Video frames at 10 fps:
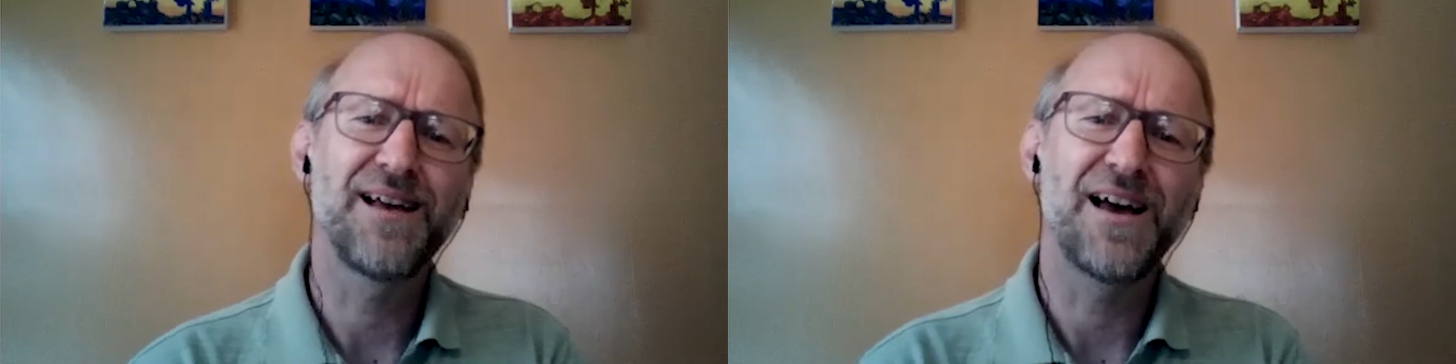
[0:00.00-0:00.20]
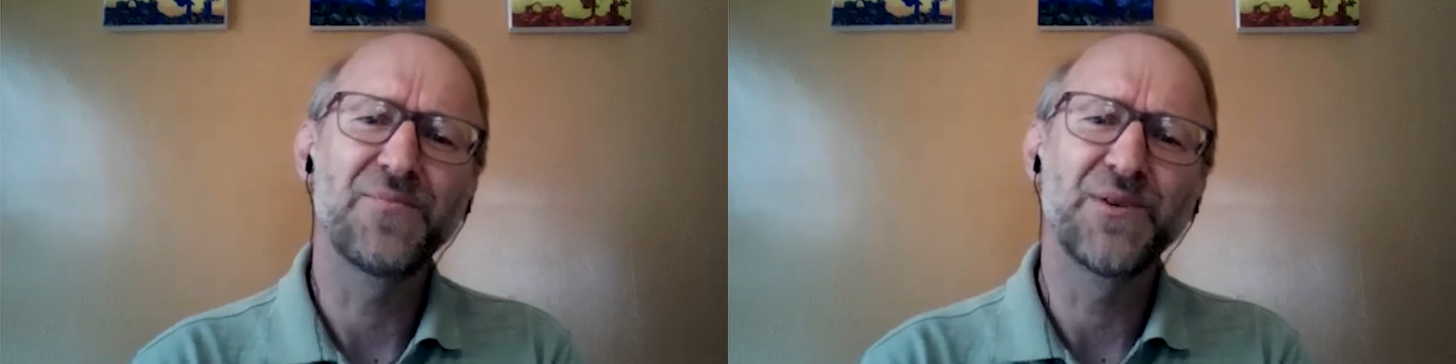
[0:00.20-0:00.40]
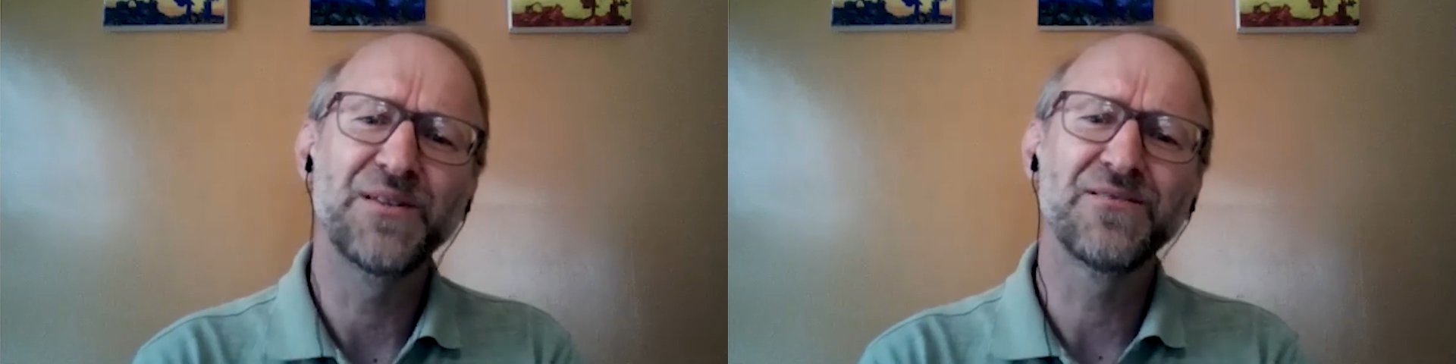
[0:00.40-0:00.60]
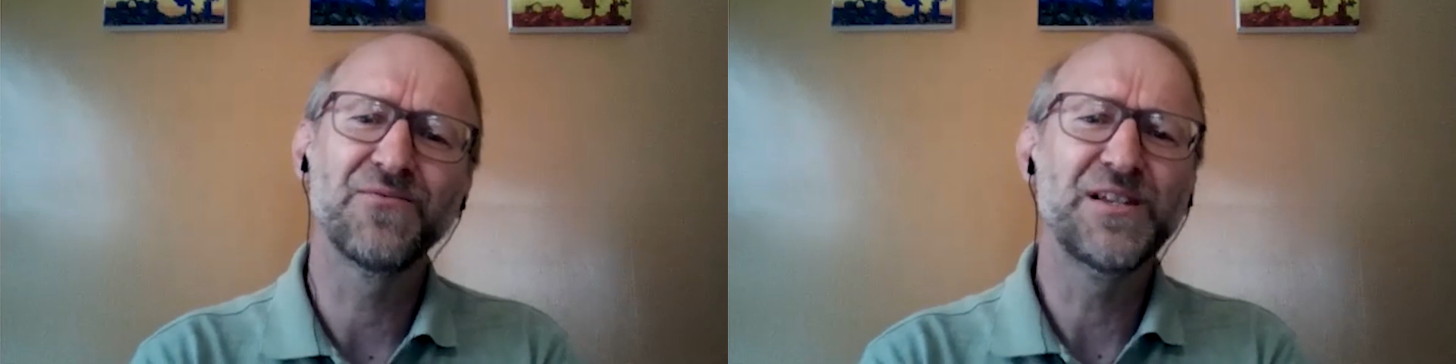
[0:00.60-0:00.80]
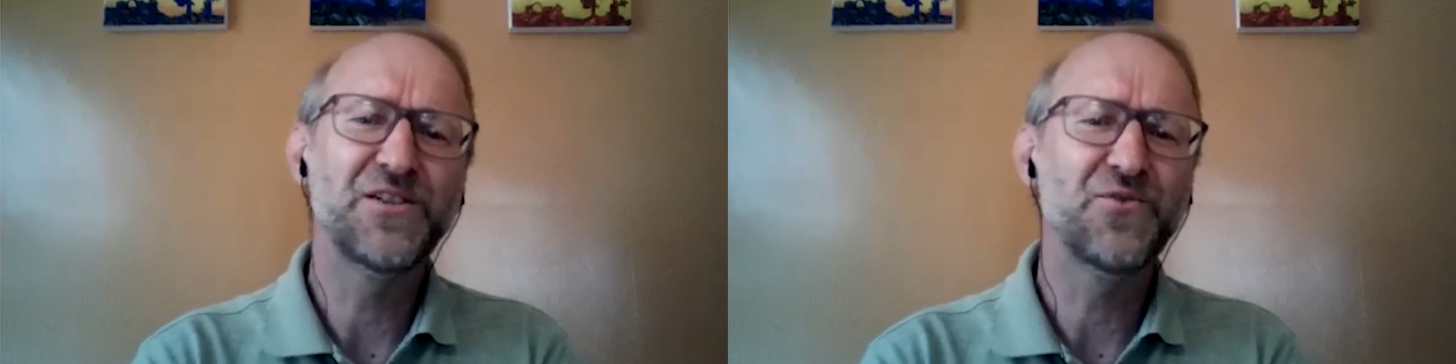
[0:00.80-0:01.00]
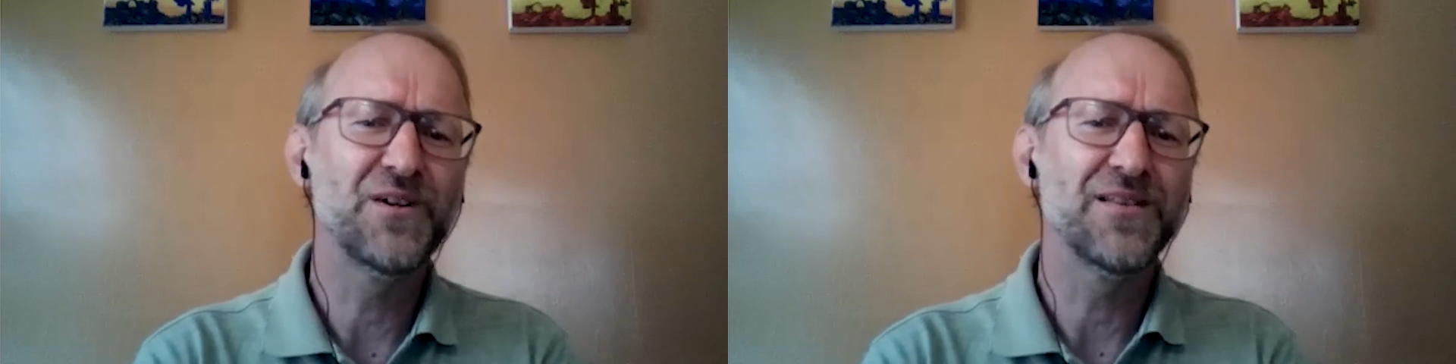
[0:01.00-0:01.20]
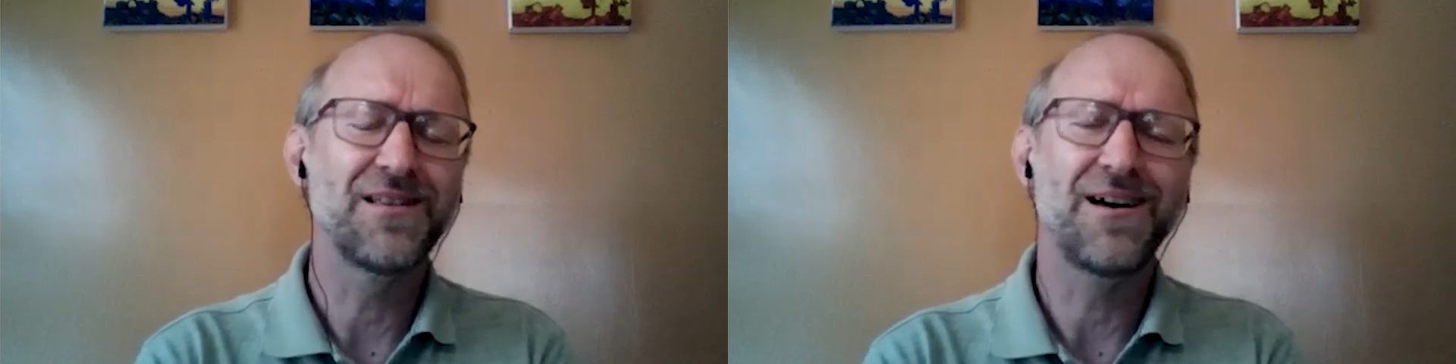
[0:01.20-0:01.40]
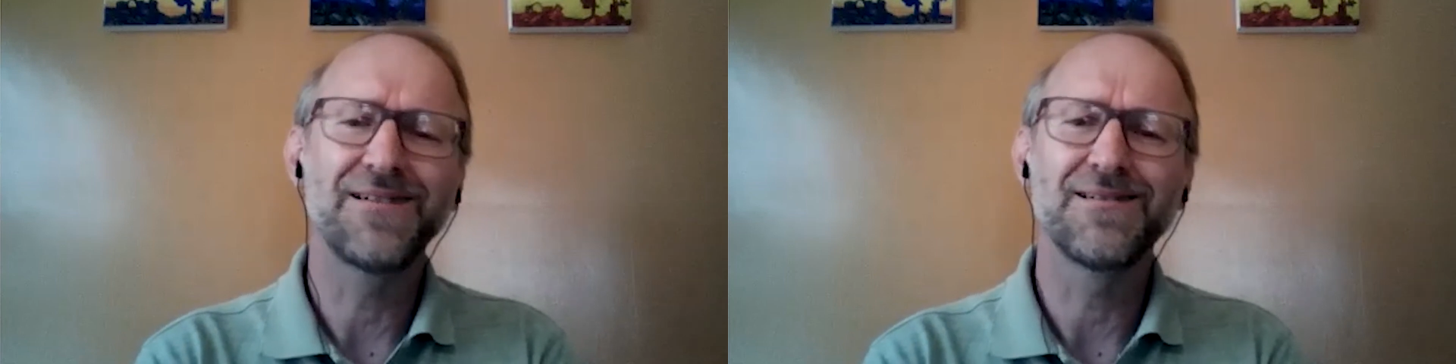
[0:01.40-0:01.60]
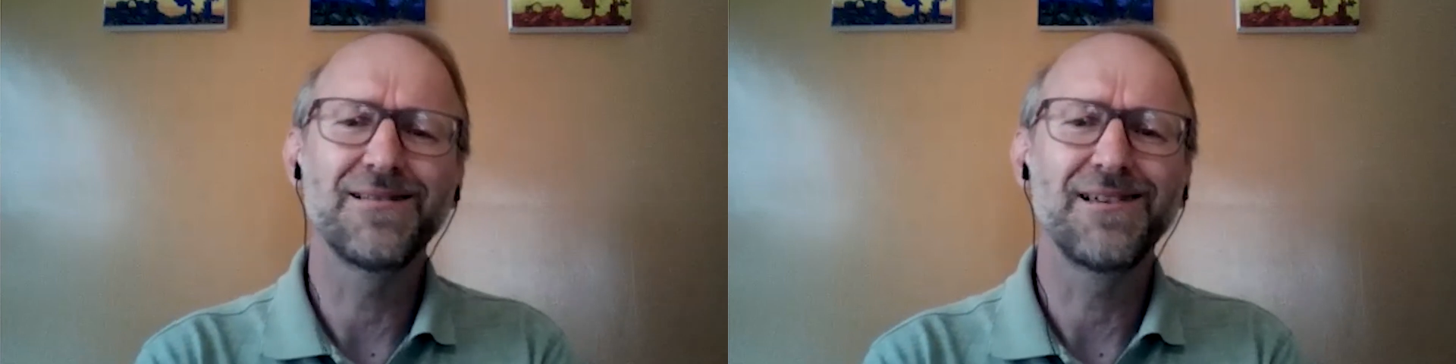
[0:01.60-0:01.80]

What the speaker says: time is we do a lot,